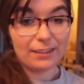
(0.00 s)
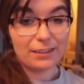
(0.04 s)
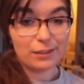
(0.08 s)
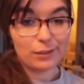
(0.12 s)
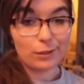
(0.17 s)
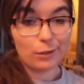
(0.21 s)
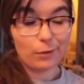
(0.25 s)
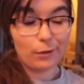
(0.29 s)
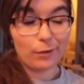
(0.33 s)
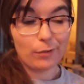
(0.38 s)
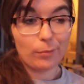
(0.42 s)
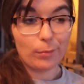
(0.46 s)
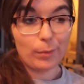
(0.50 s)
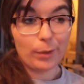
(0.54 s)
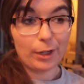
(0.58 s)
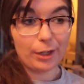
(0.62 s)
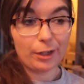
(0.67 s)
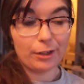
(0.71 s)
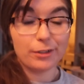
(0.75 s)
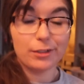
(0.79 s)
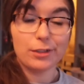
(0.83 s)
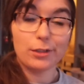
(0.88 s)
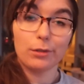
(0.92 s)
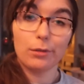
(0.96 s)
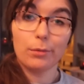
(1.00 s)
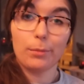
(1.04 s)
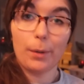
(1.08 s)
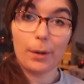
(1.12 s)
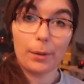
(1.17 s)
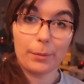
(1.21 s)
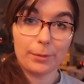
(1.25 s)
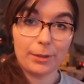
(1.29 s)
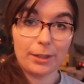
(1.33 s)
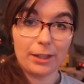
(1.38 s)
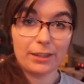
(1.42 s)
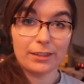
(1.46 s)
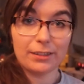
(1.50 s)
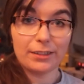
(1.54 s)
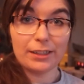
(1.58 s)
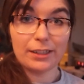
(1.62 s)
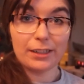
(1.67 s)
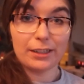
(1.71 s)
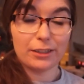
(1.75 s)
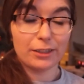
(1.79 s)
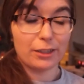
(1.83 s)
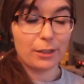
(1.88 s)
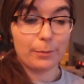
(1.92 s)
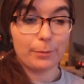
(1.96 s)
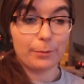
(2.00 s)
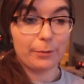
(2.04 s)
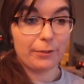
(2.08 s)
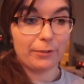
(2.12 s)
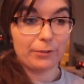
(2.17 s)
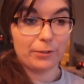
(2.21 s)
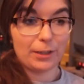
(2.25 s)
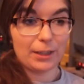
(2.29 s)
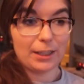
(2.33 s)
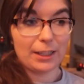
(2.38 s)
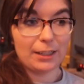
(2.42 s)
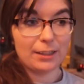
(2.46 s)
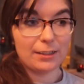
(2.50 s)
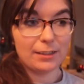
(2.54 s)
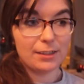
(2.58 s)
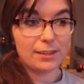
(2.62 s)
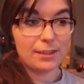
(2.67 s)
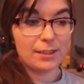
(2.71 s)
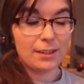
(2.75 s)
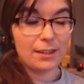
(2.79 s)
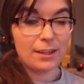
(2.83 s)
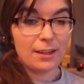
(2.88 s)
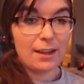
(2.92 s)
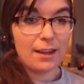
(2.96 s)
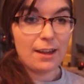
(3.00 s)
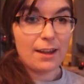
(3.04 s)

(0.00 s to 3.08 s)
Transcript: So I've been also apartment hunting on top of everything else.